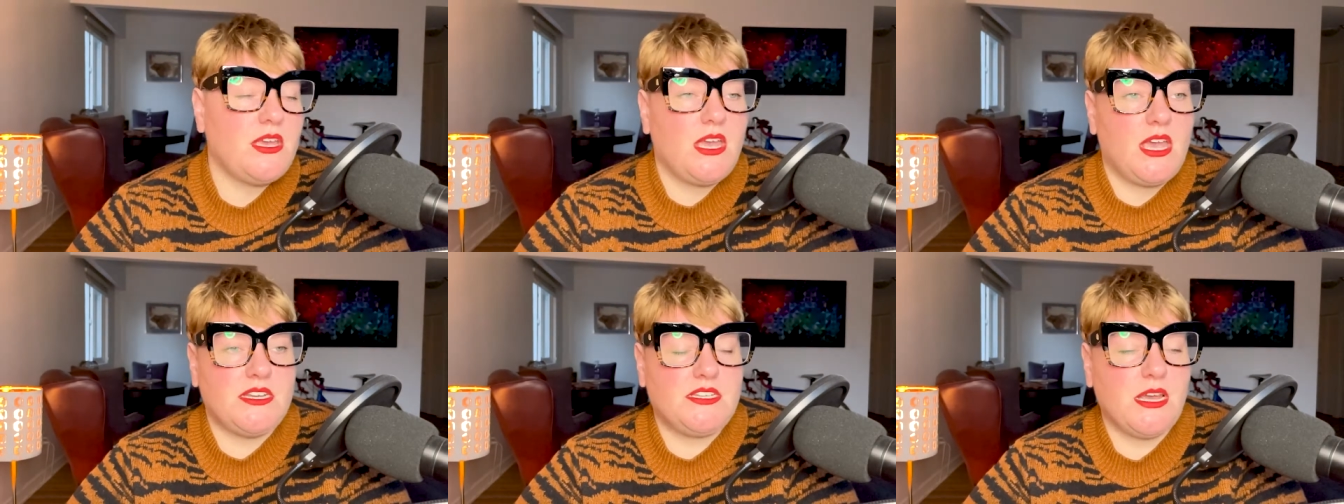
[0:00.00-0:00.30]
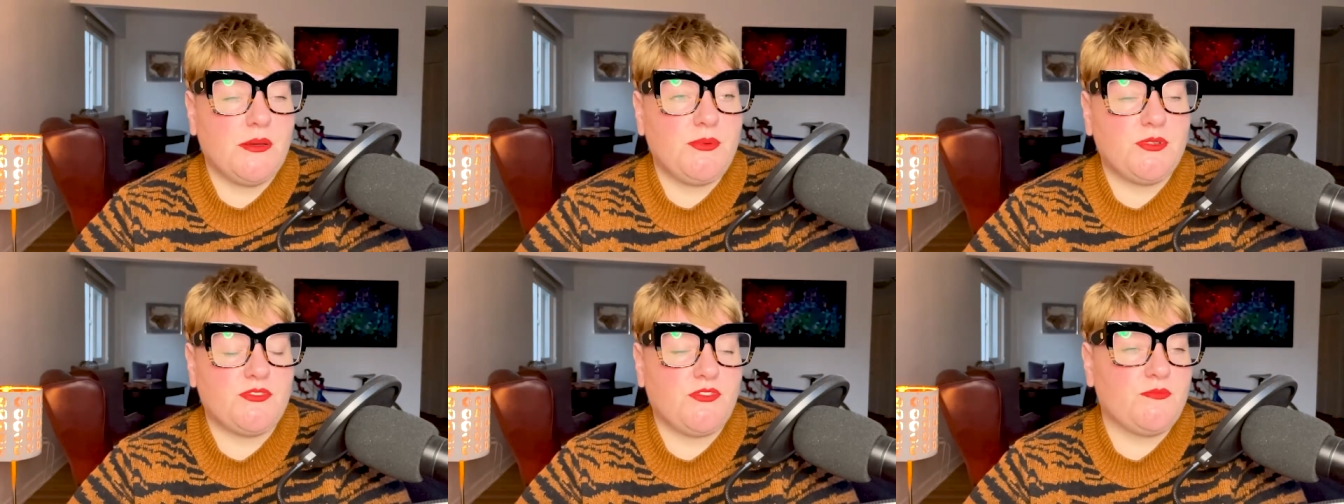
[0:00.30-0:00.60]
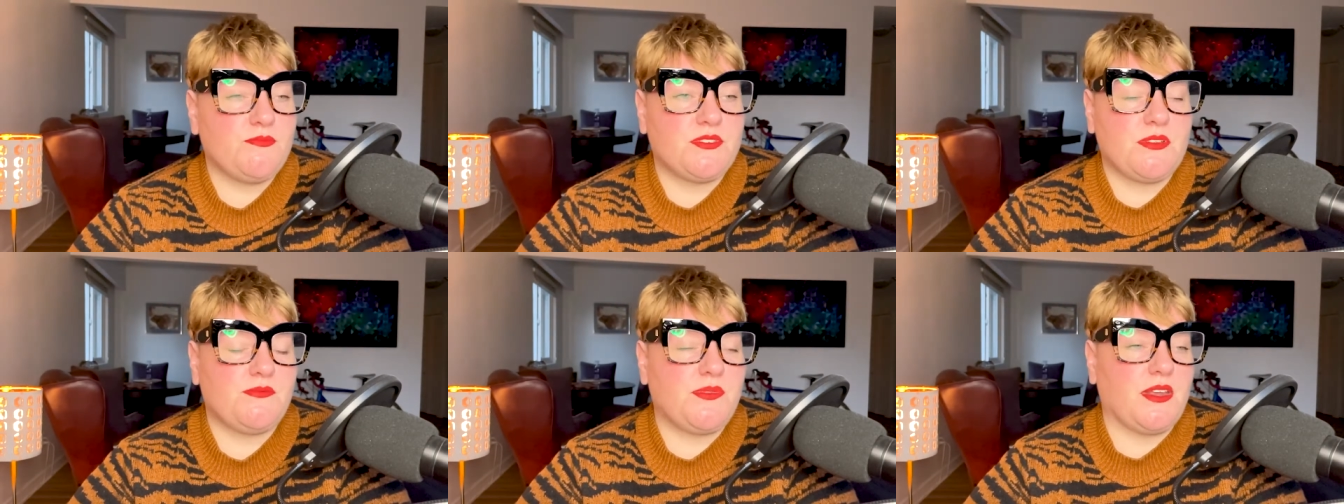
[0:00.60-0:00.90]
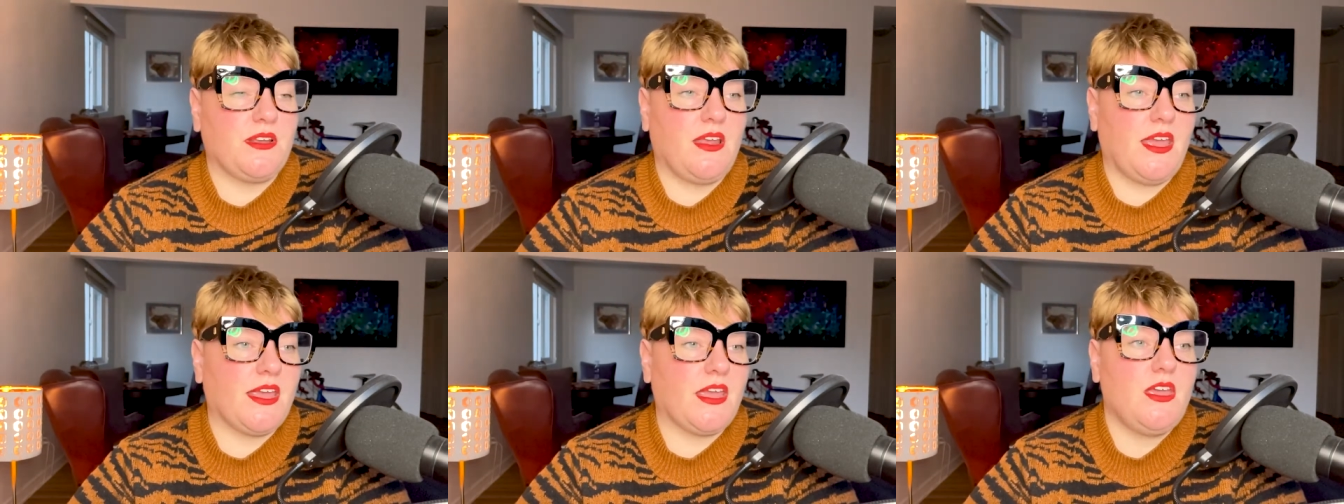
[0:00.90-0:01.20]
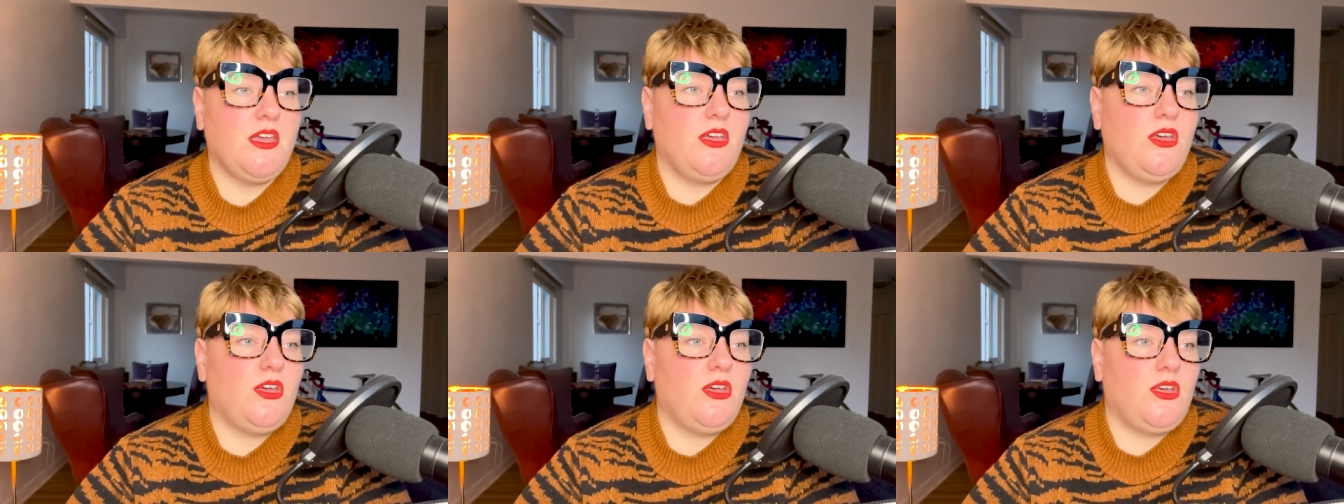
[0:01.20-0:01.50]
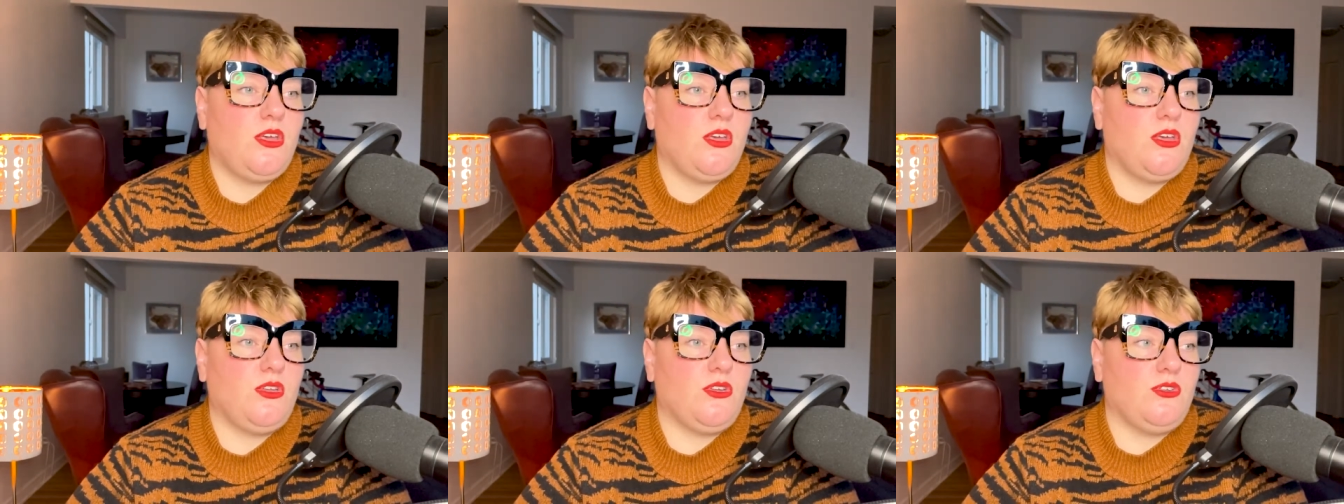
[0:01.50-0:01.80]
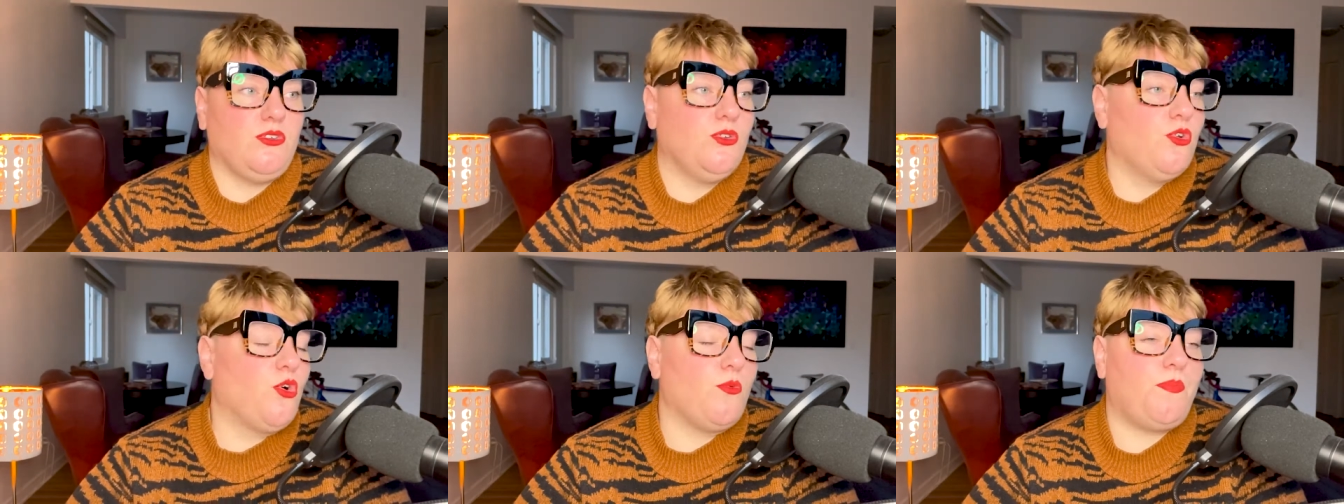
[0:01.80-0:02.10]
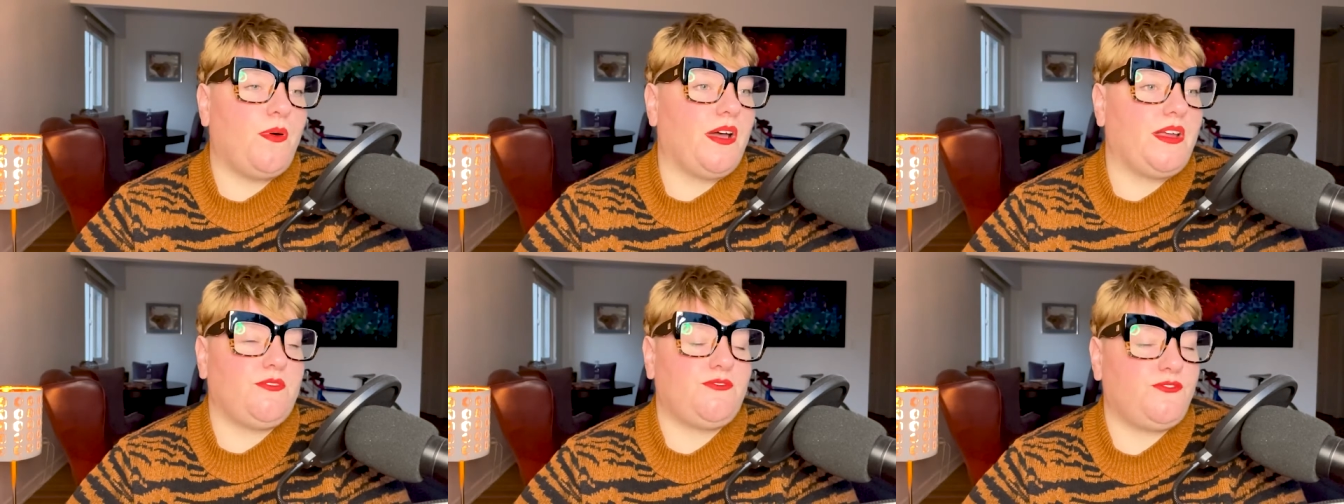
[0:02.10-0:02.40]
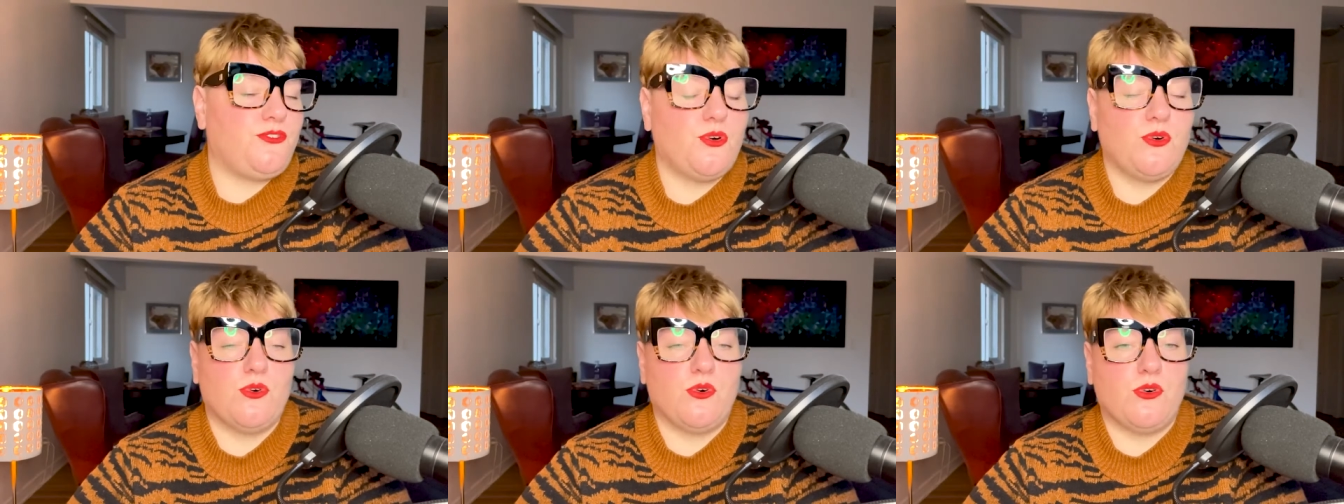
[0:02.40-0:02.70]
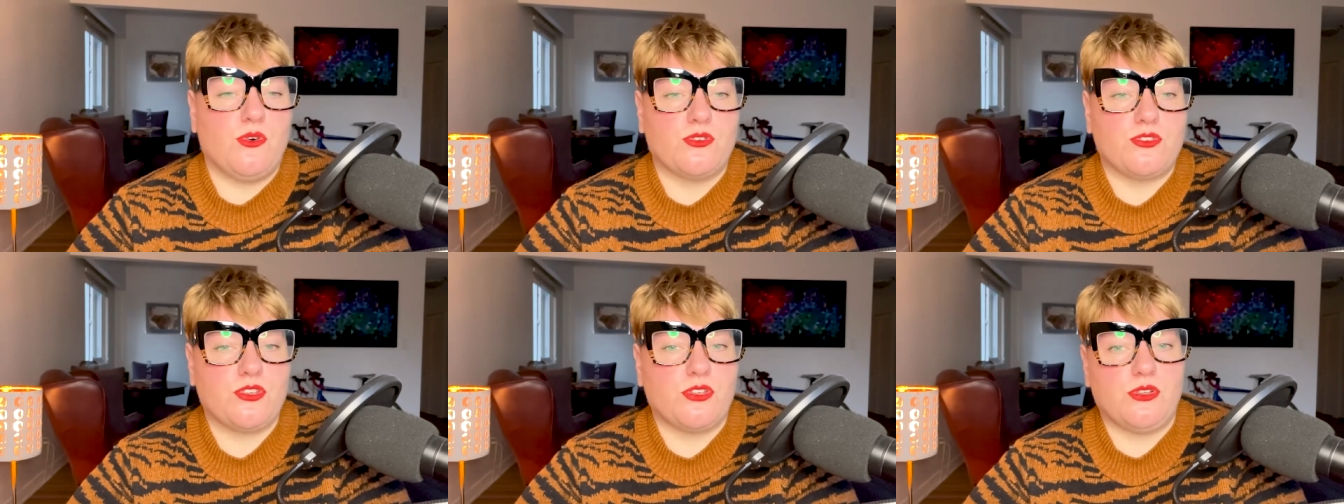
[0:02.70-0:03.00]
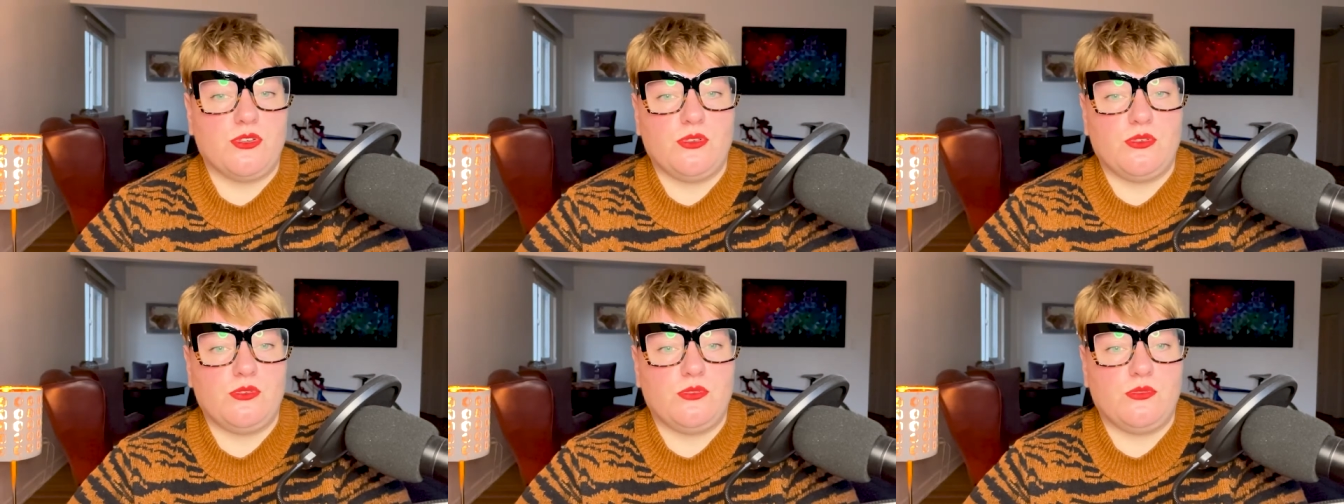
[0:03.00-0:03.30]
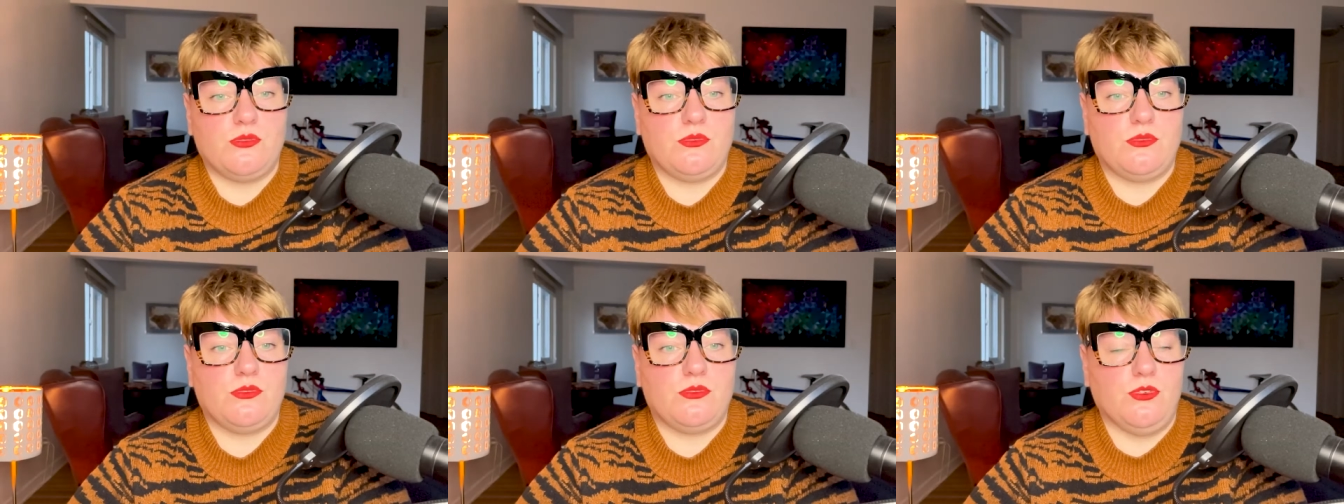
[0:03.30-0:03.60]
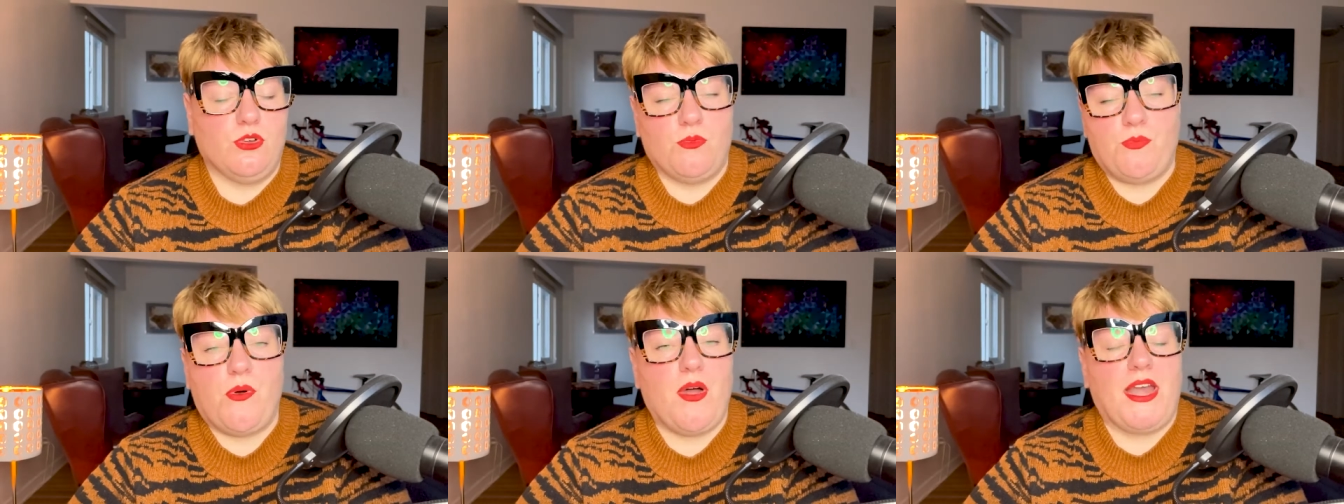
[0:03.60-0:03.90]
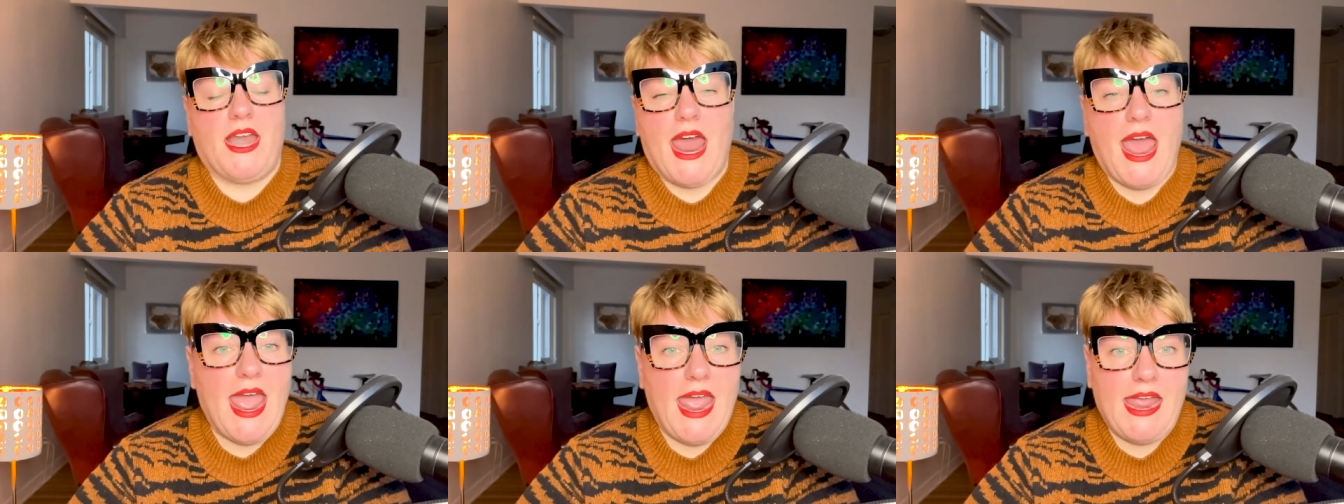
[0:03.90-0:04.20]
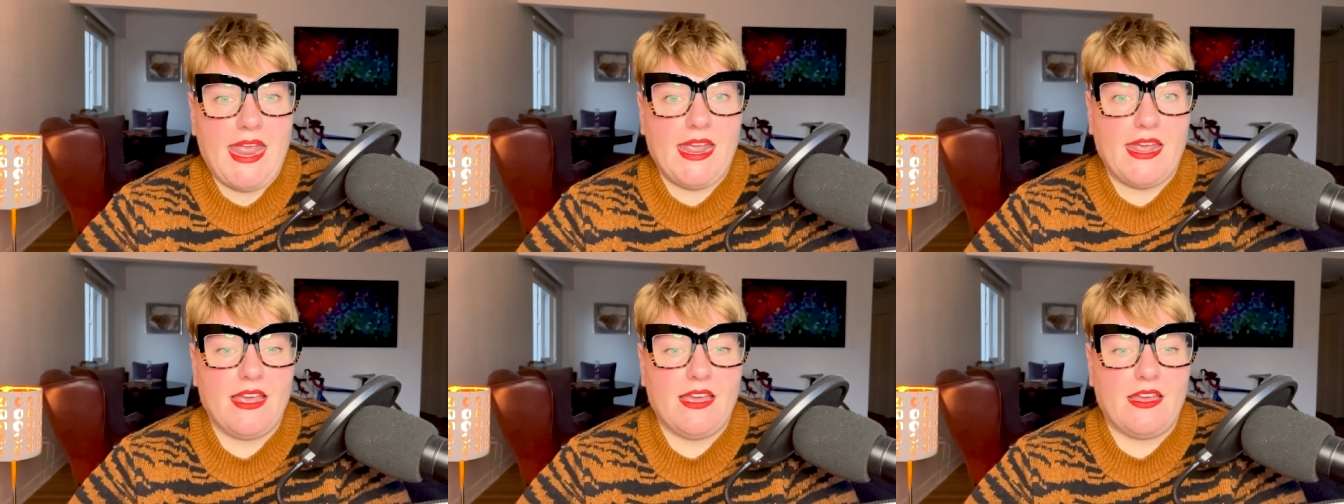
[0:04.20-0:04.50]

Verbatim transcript: It doubles from something like 0.4 to 0.8.